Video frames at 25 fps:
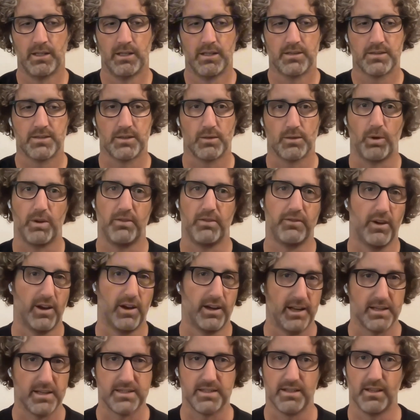So we find
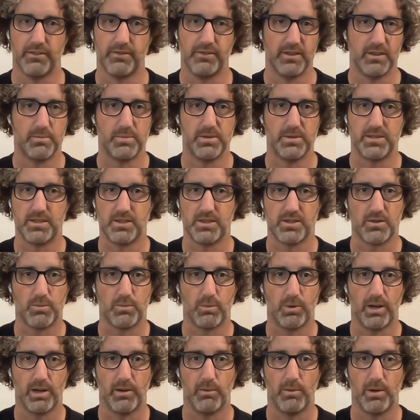ourselves in the position
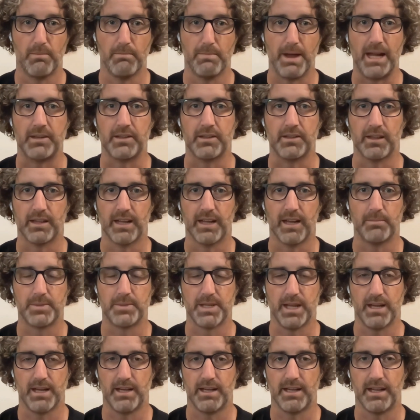where we're manually
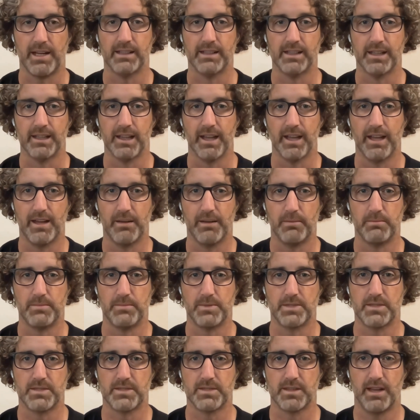updating
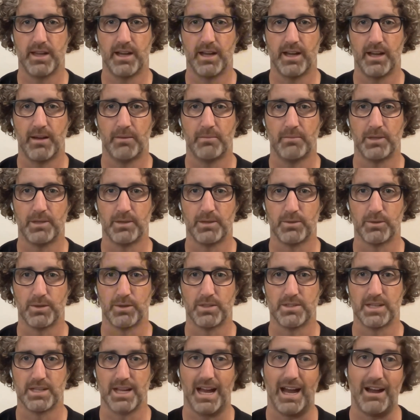LLMs in order
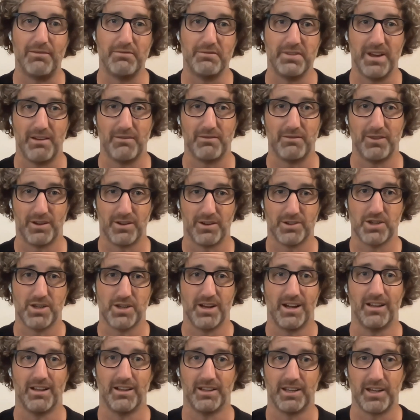to have that
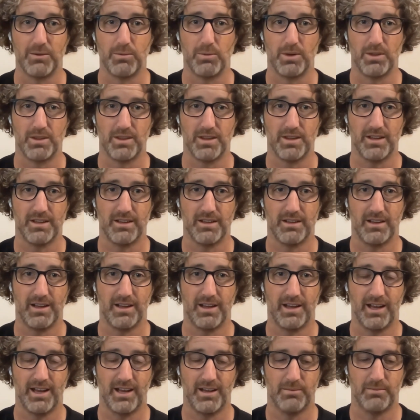functionality within
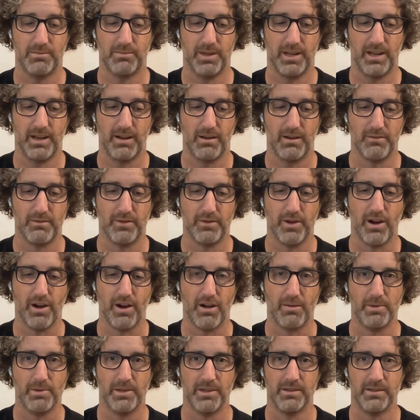our
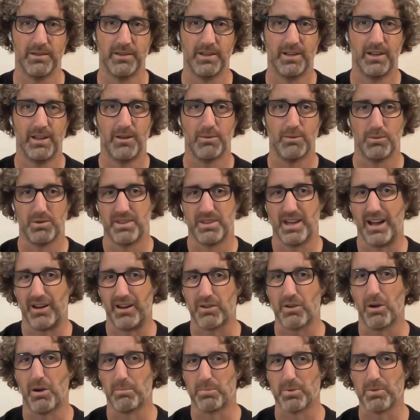environment without
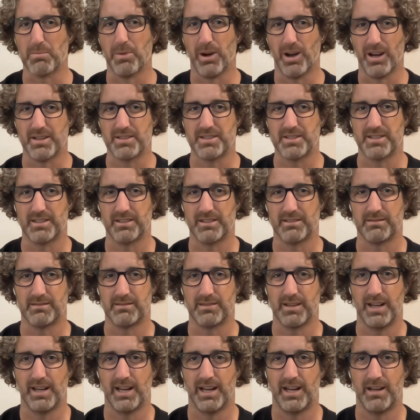compromising
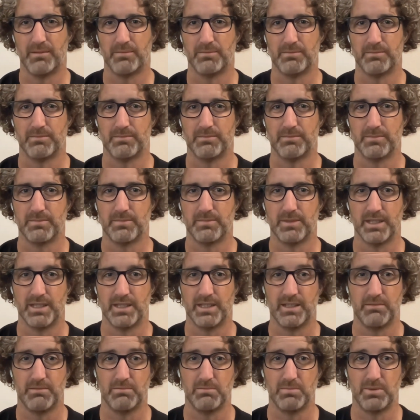
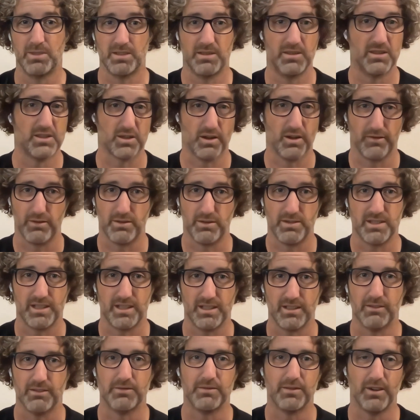the
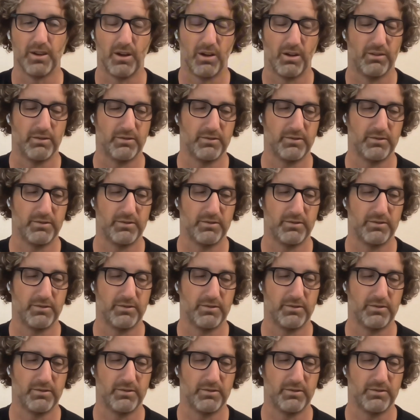sovereignty of